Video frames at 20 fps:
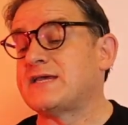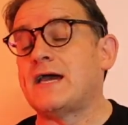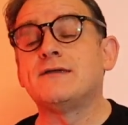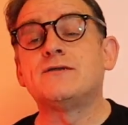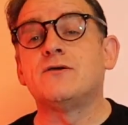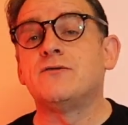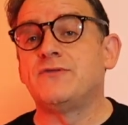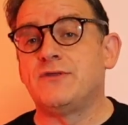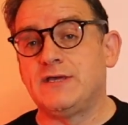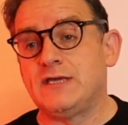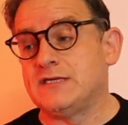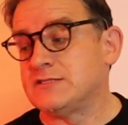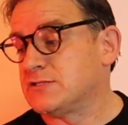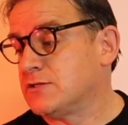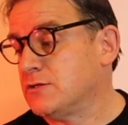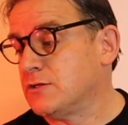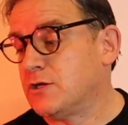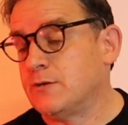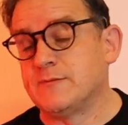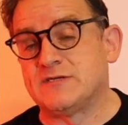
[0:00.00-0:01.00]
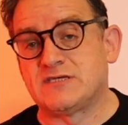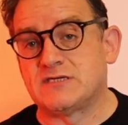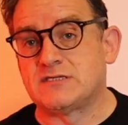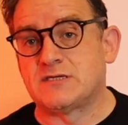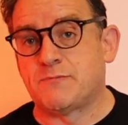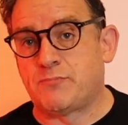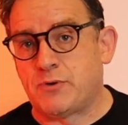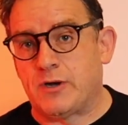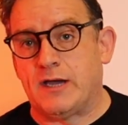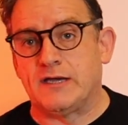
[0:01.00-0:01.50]
I don't think it's going to come as a
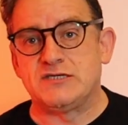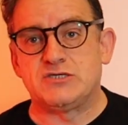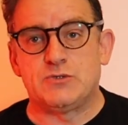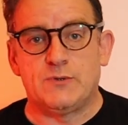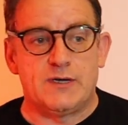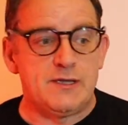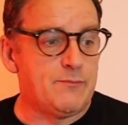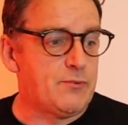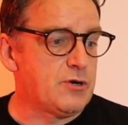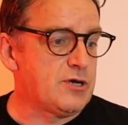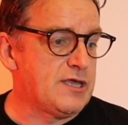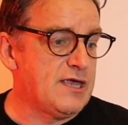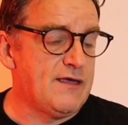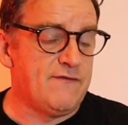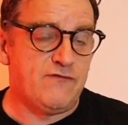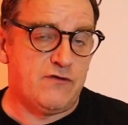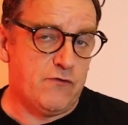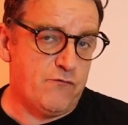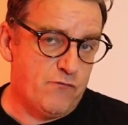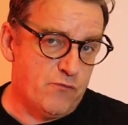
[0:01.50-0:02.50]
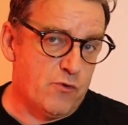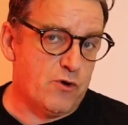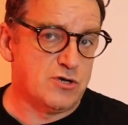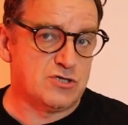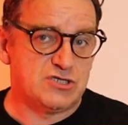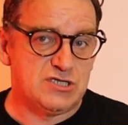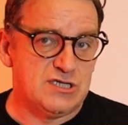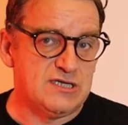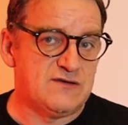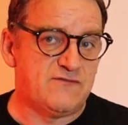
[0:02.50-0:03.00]
surprise to anybody if you
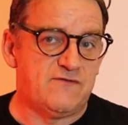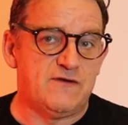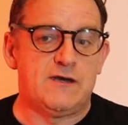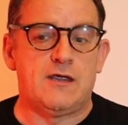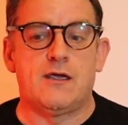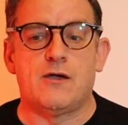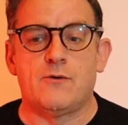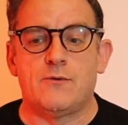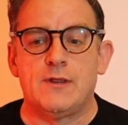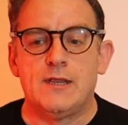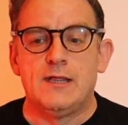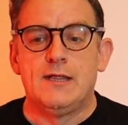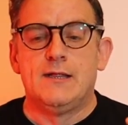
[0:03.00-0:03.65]
watched this video